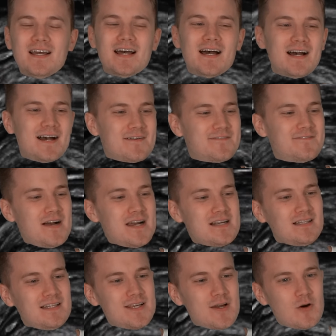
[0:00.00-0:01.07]
uh,
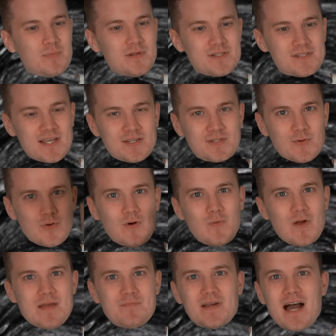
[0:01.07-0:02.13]
finally opens a
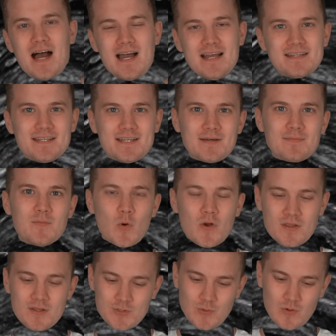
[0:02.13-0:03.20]
doorway behind him, one
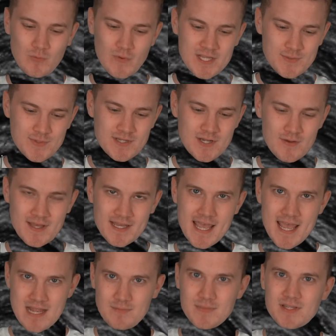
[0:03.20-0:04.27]
of the doorways we know that
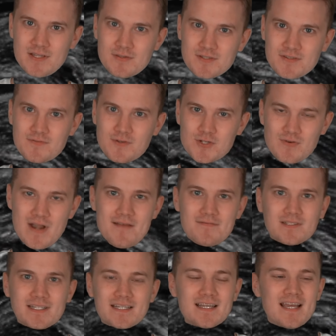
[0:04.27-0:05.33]
can be used for
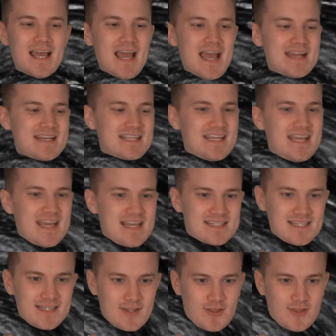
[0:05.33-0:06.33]
traveling, and kicks it